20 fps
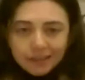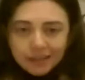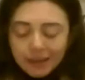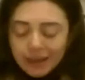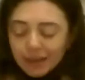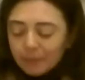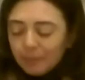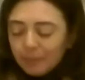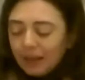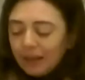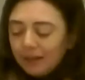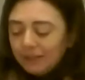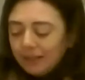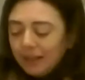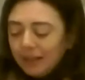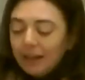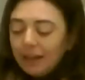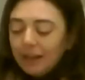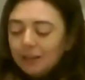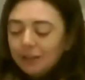get
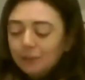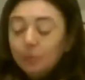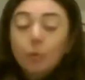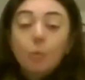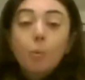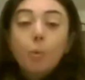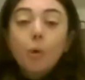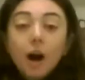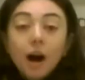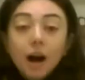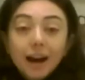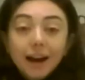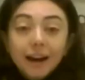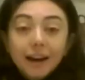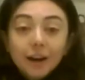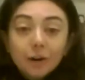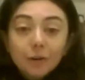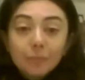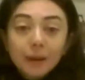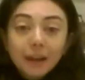plantains. Well, why
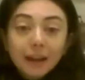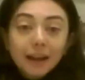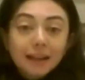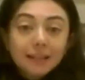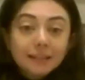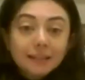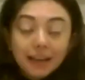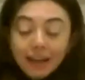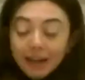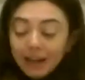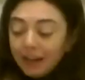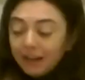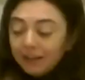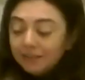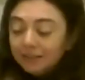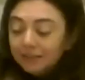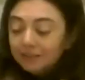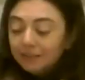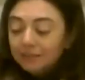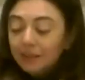are
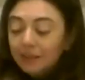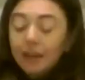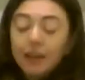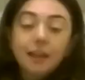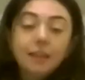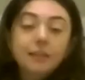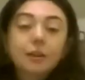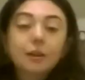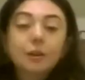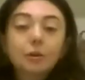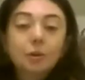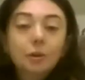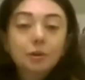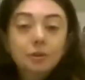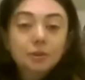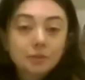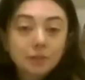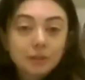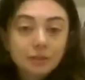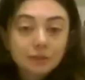plantains in the
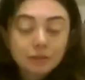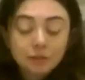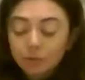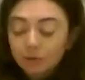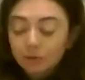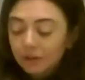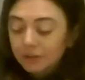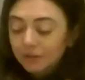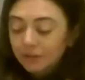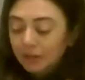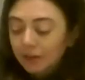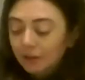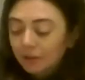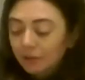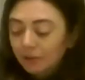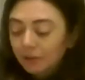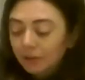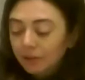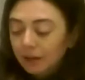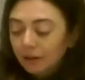grocery stores in
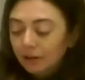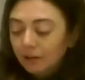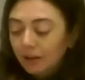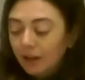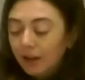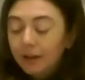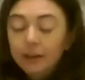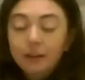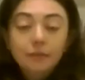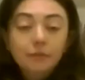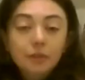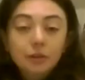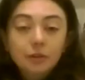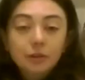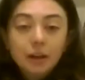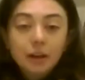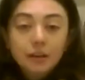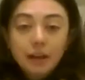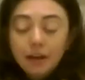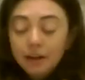North Carolina if they're
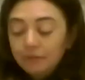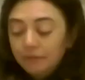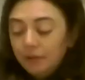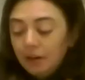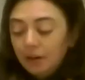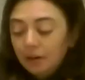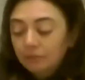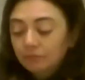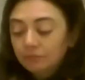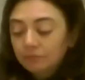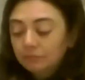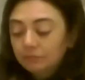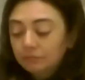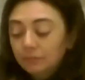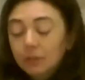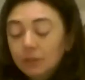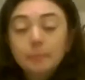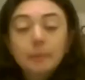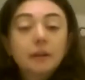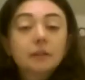not native here?
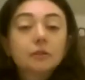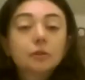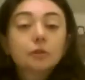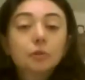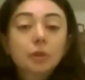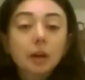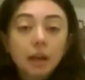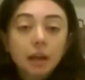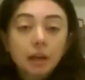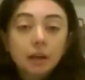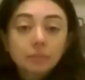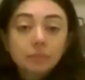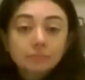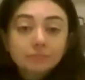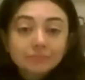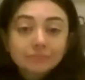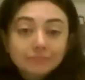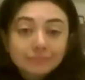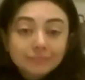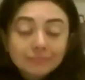It's because of trade.
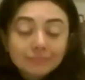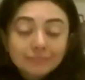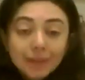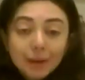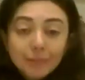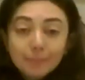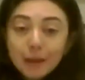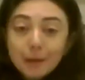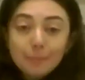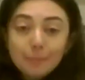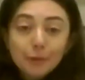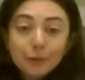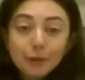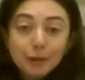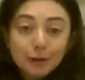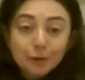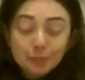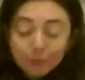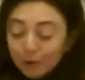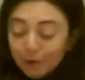People
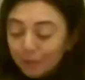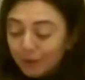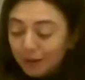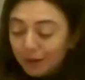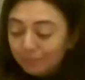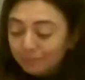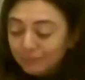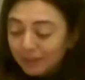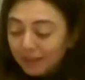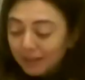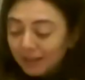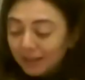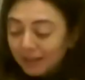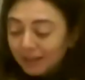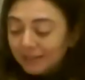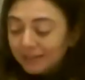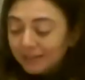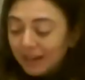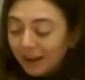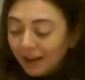that grow them
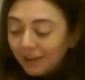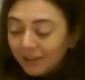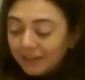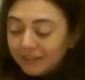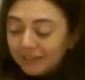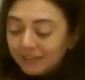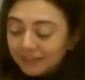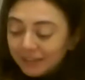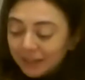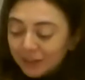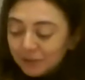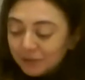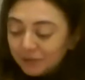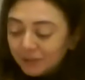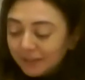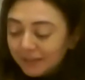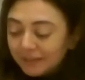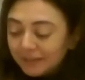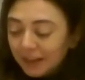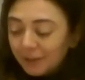down in Central
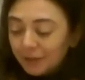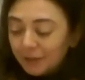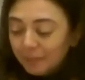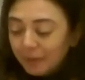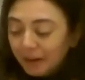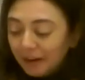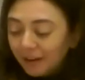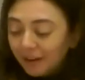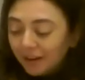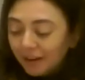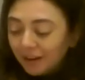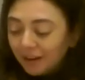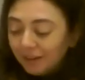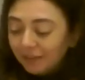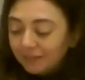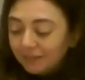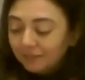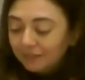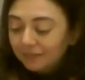and South America